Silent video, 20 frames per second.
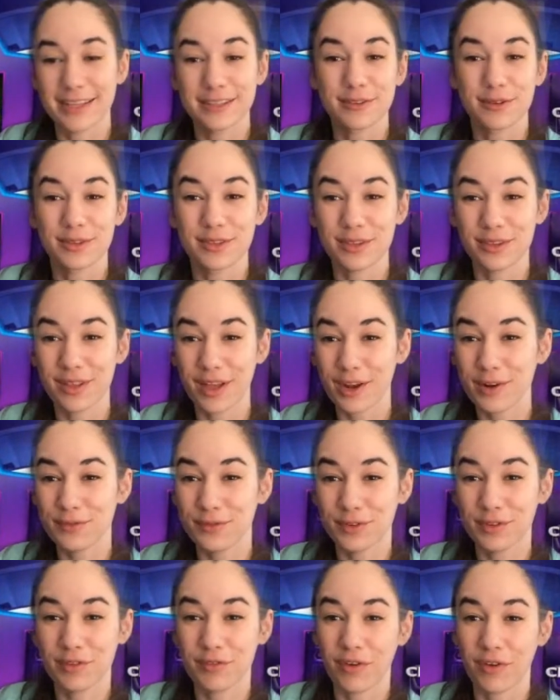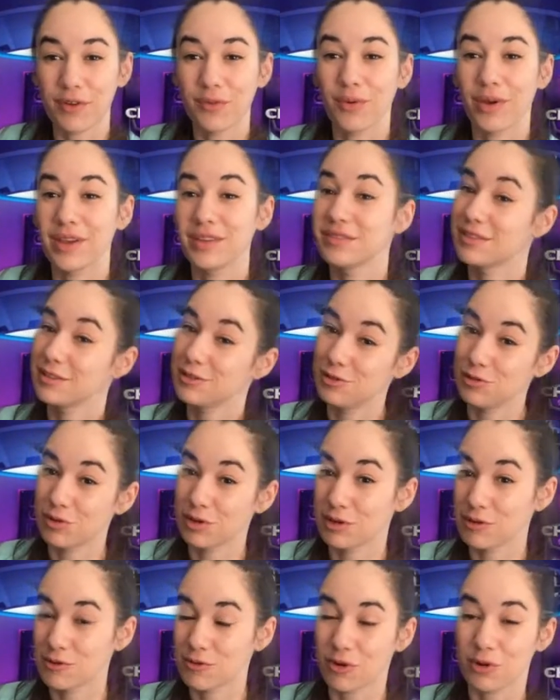So it's a lot of really fun ways that you can
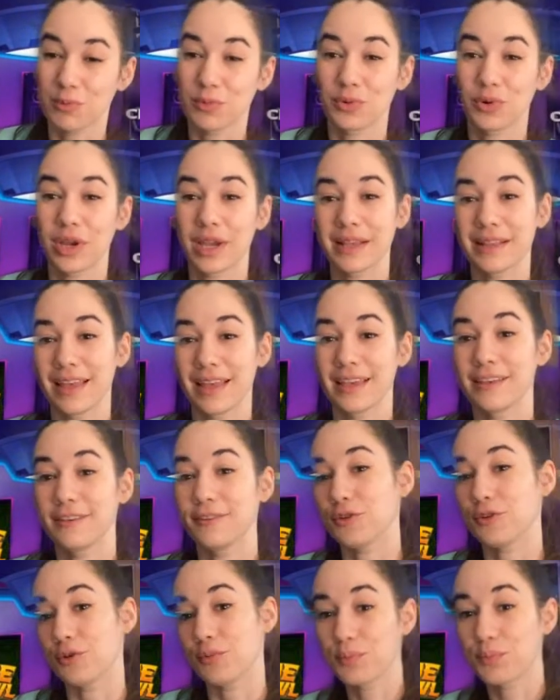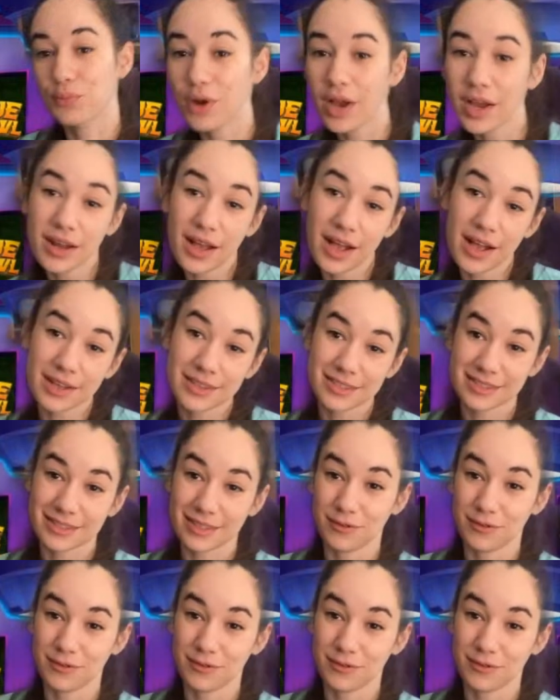incorporate, like, your products.